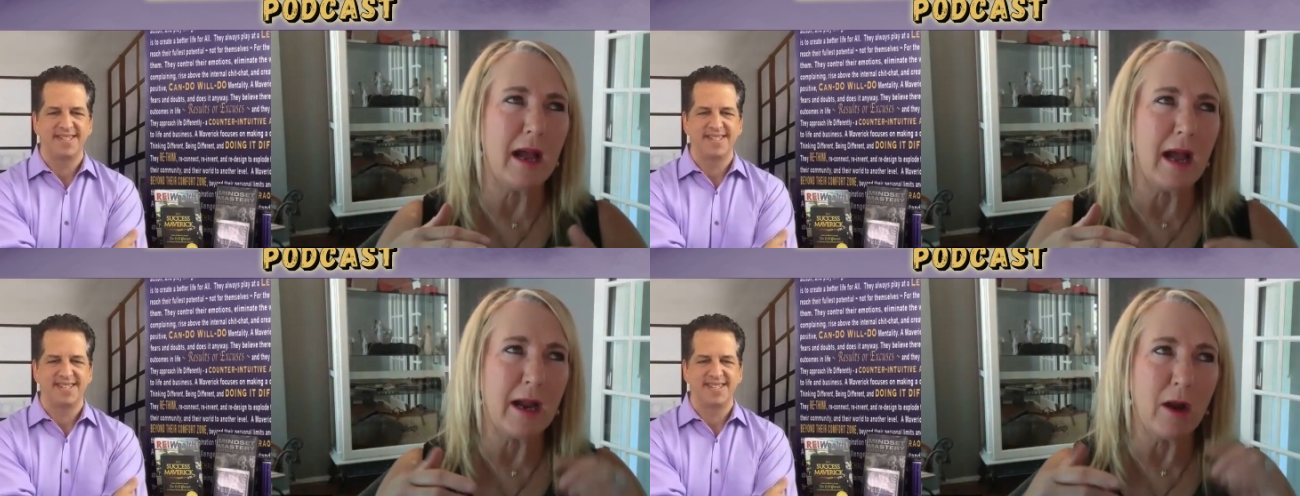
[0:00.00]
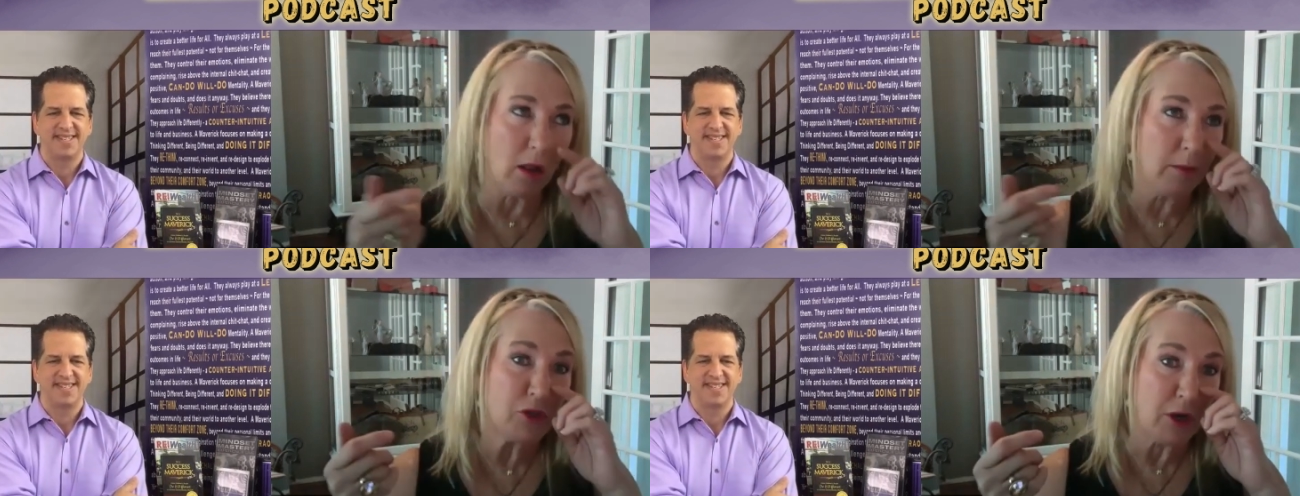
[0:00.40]
Speaker 1: I
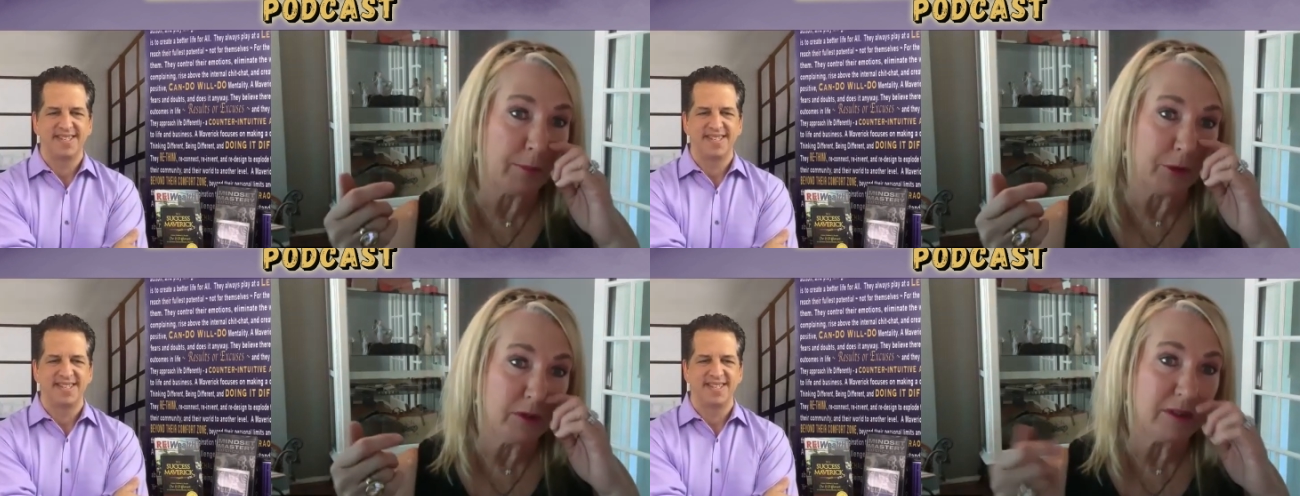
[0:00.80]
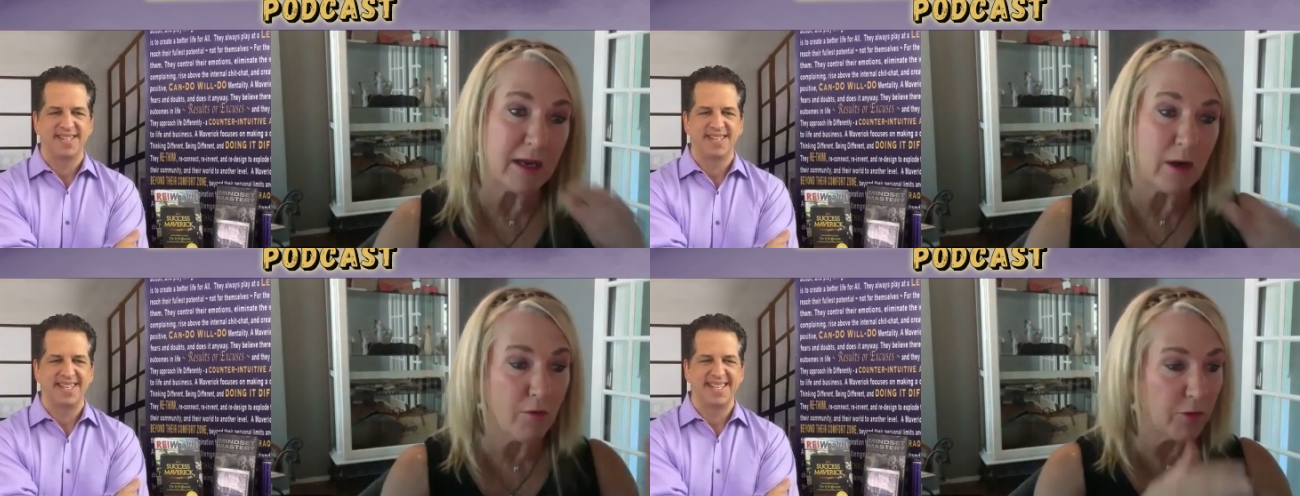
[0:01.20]
call them jumpers. They
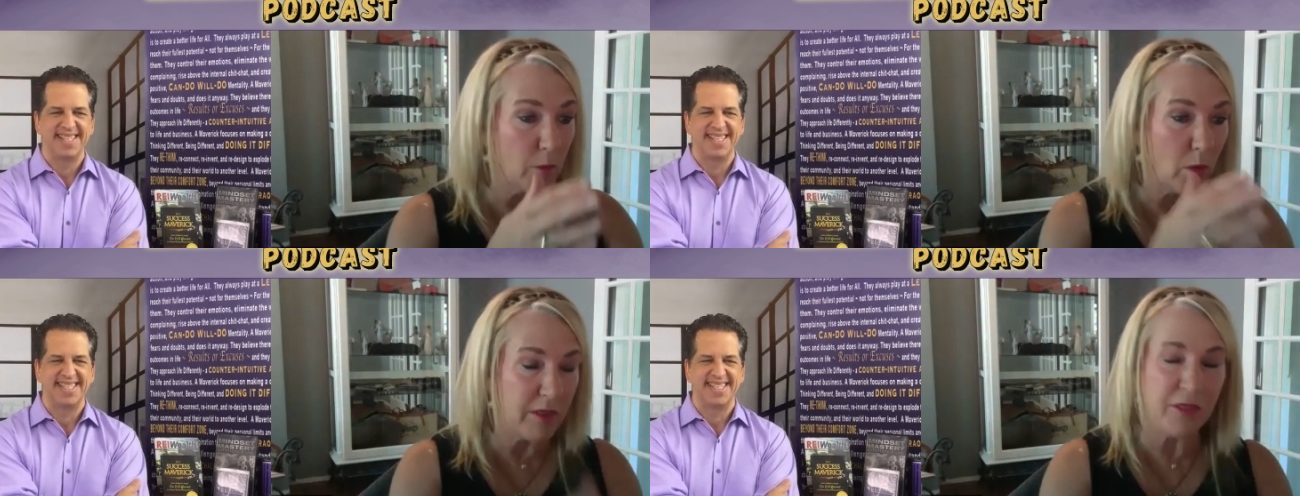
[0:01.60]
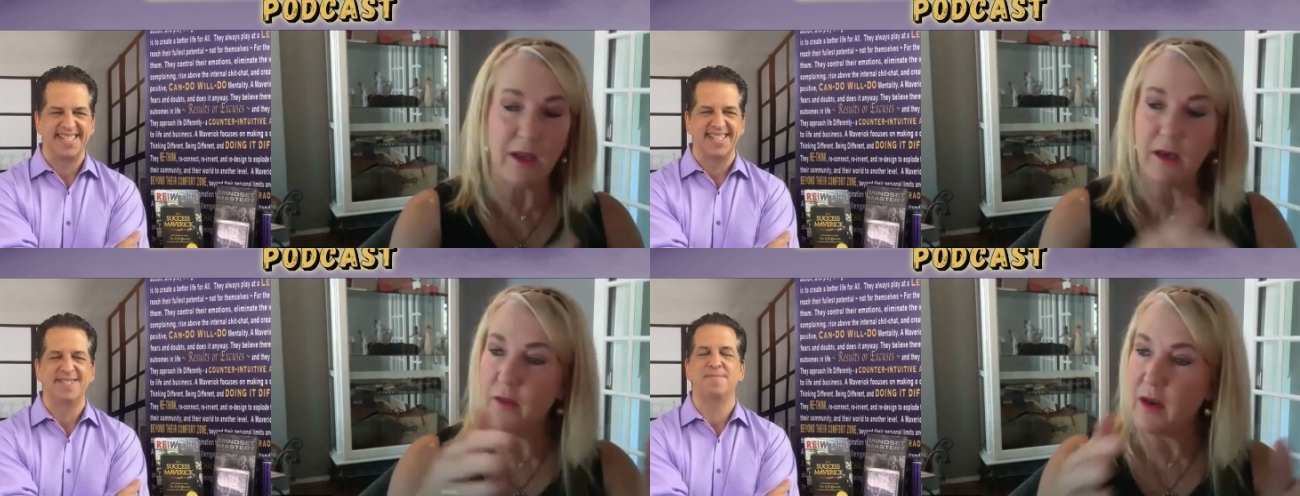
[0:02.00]
go from one
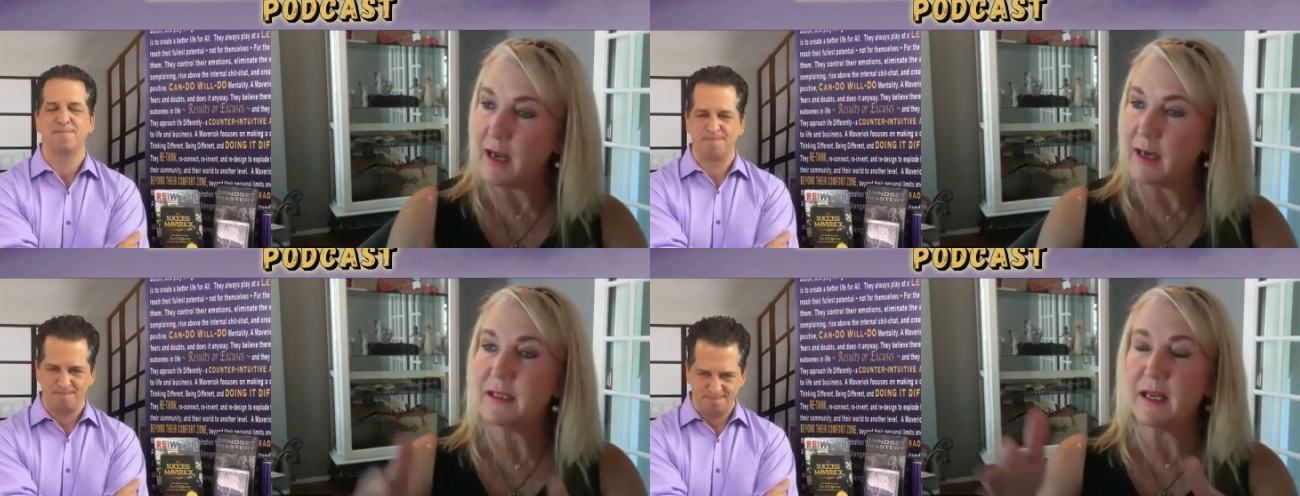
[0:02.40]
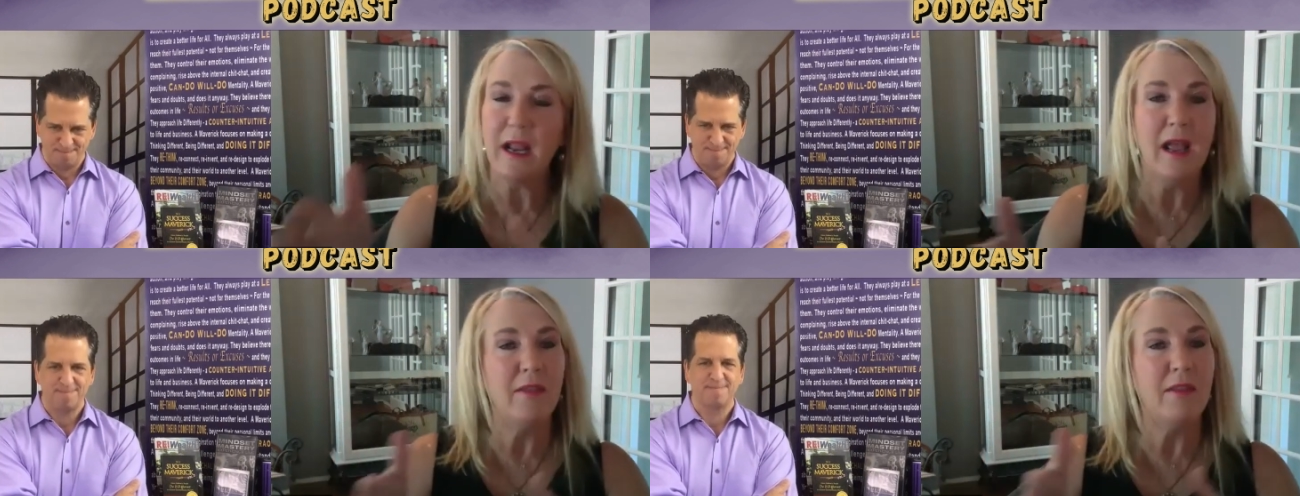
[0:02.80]
thing to the next and
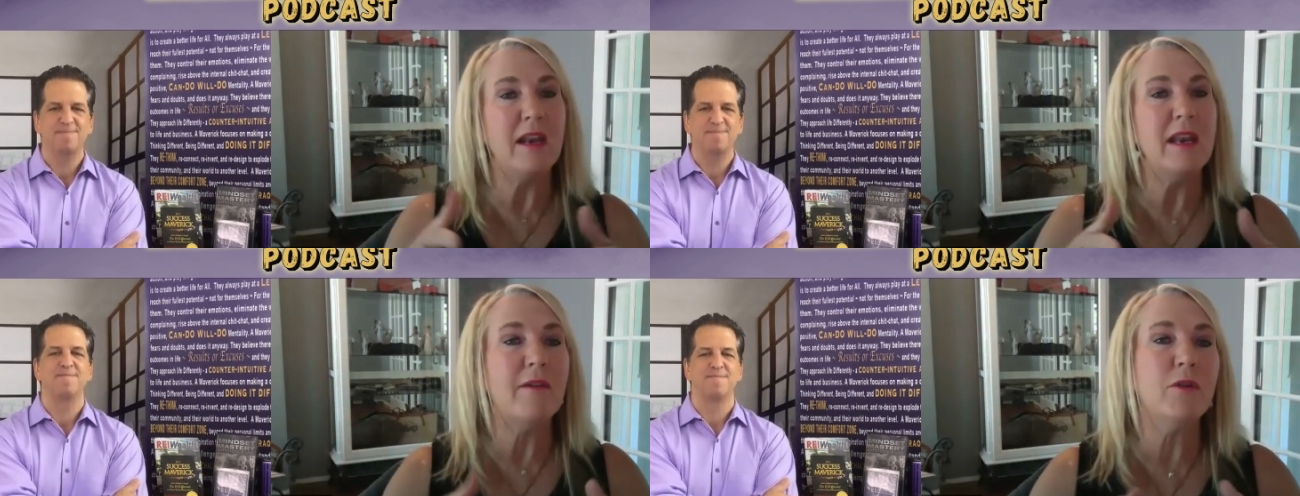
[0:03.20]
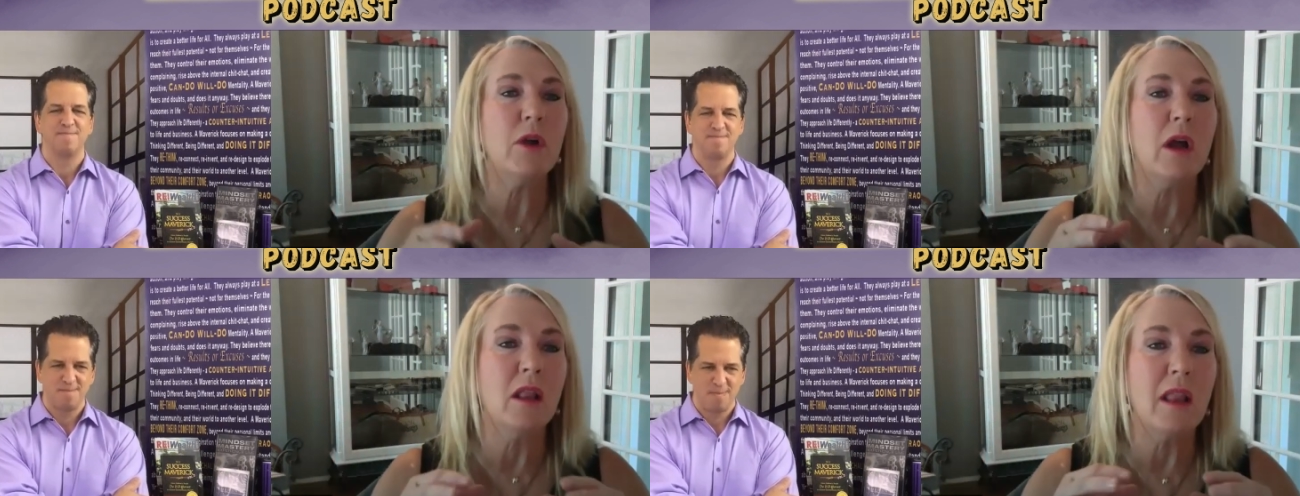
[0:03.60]
they never
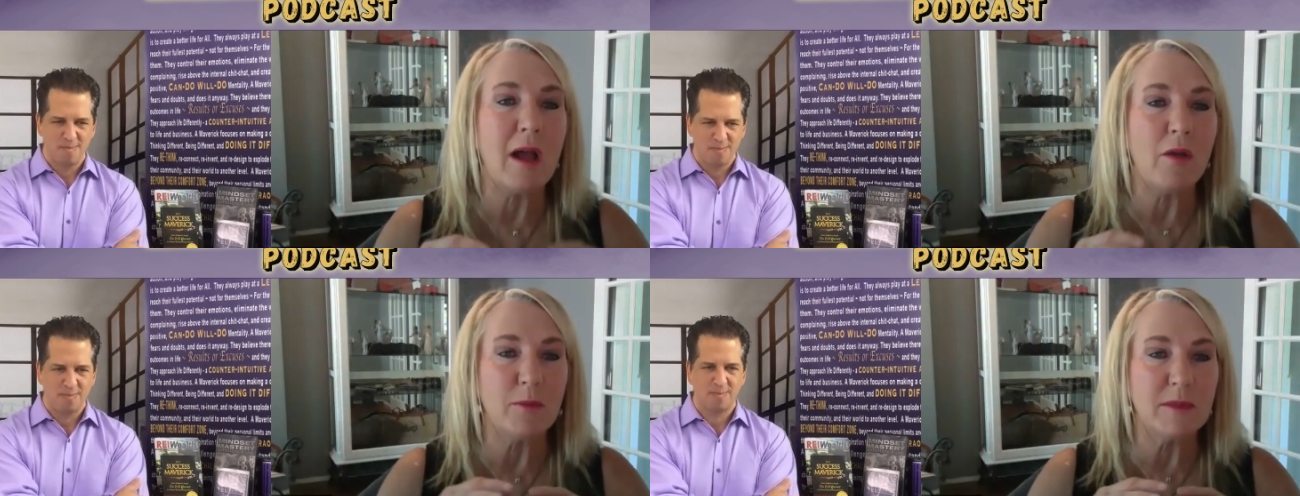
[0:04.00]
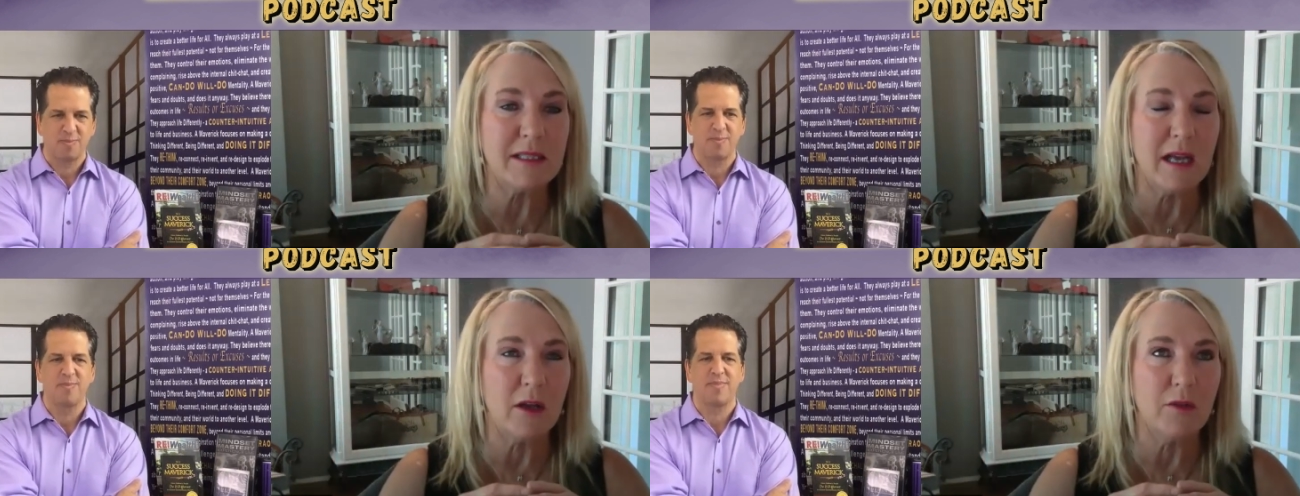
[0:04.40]
allow
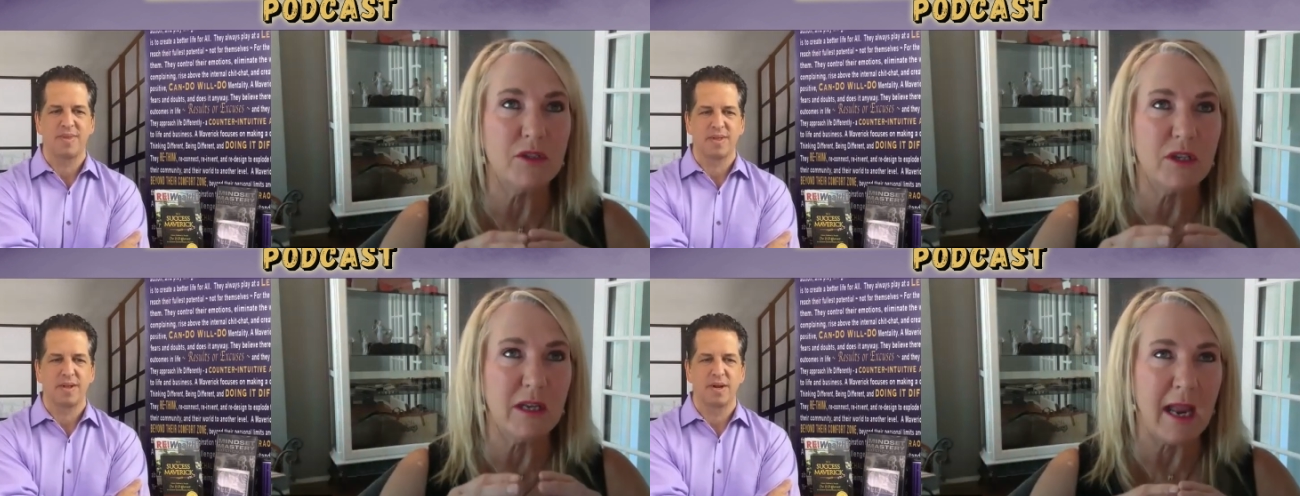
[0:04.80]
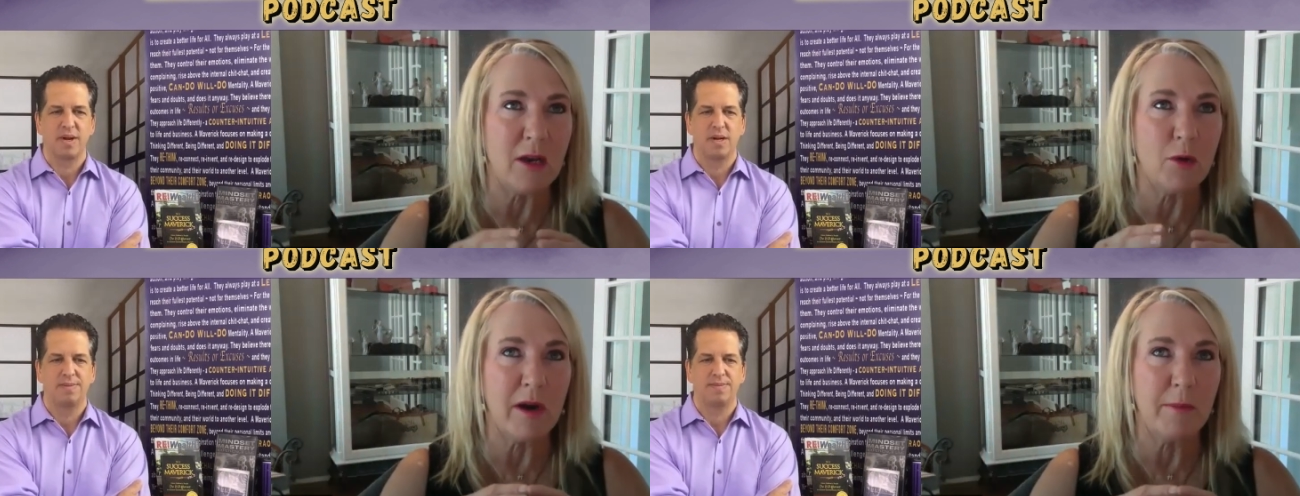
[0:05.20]
themselves to gain
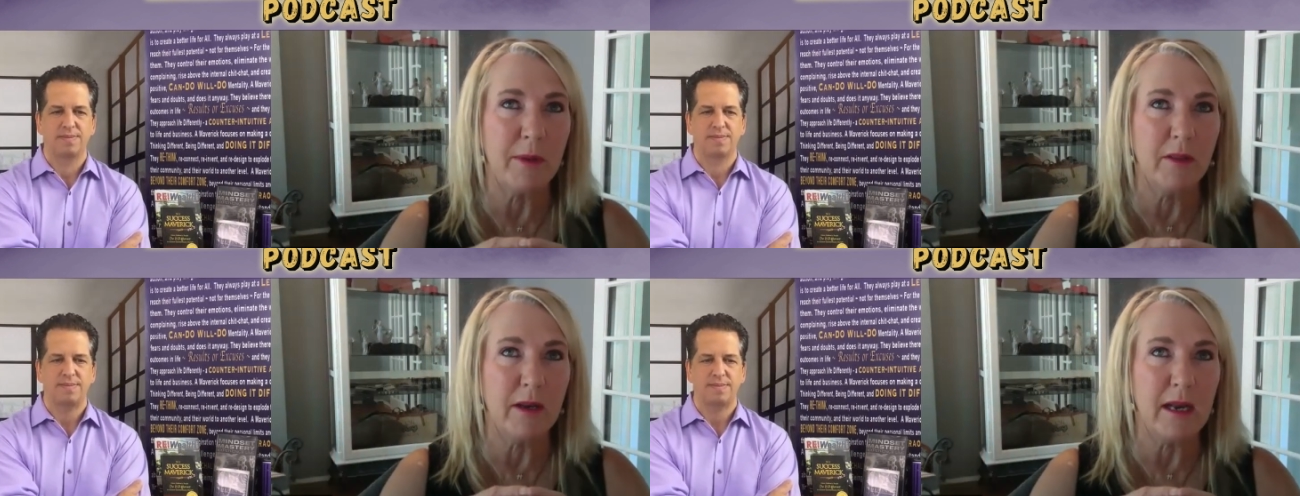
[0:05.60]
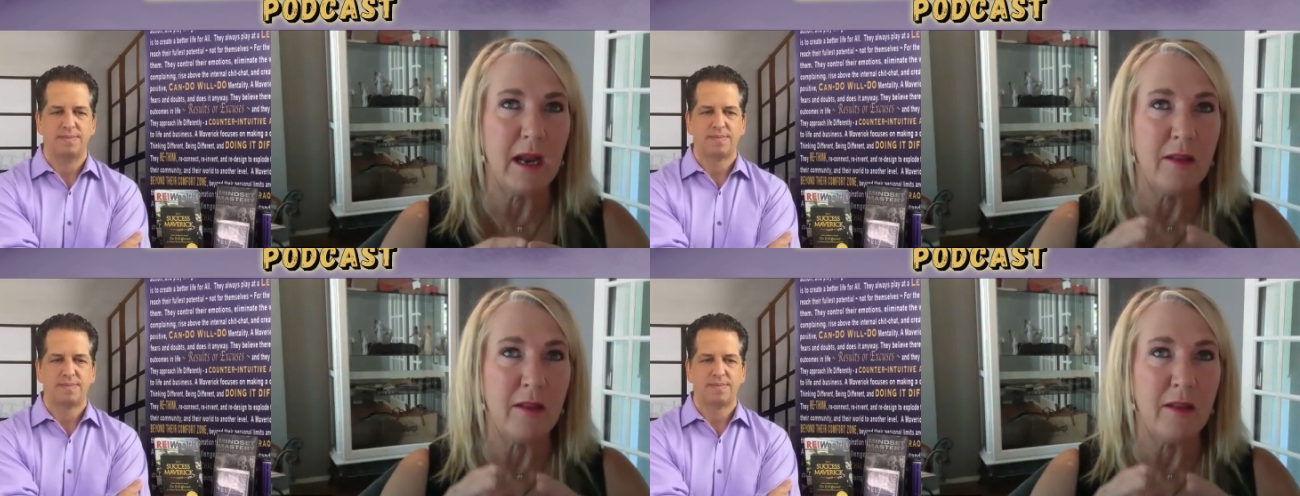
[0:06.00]
credibility.